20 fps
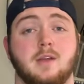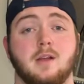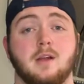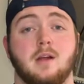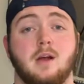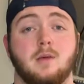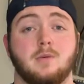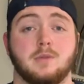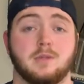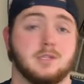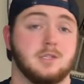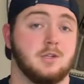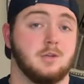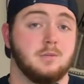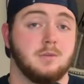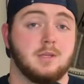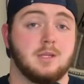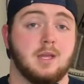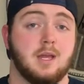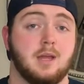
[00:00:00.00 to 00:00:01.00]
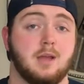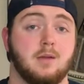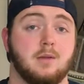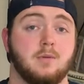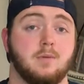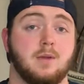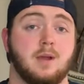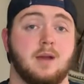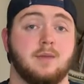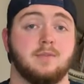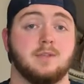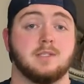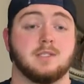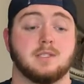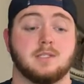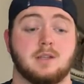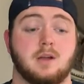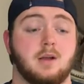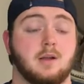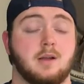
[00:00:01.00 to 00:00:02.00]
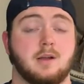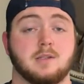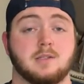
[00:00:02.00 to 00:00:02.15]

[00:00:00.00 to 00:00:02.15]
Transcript: gear, I would assume that they would have these in stock,